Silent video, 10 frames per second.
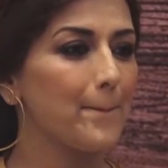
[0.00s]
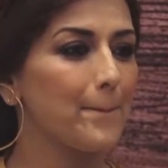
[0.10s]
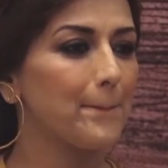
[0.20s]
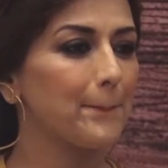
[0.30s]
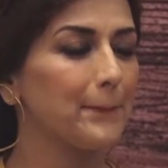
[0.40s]

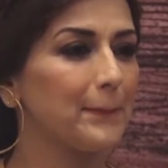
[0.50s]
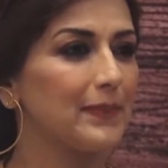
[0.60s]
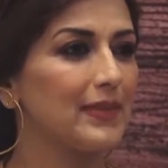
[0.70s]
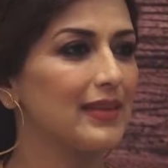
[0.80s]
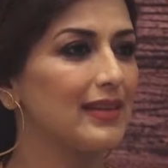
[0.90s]
Hello.
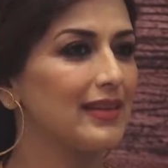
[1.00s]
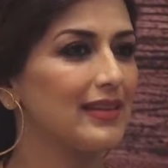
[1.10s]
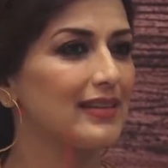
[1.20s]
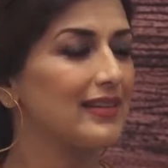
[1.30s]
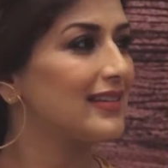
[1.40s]
Hi.
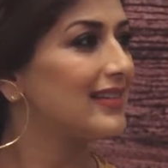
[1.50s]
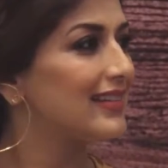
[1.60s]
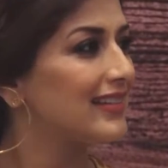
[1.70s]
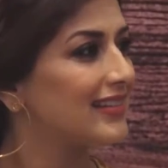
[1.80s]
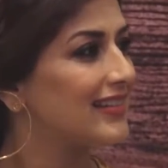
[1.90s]
Okay.
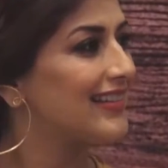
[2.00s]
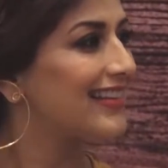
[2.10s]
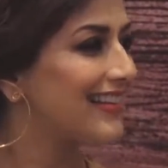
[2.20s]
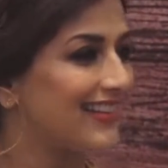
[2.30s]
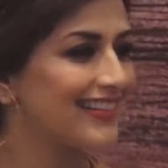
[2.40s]
Good
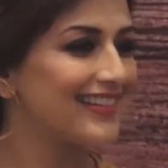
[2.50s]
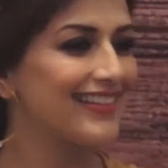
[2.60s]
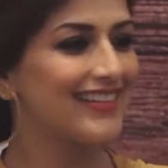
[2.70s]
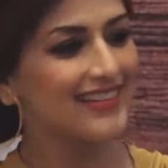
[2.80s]
afternoon.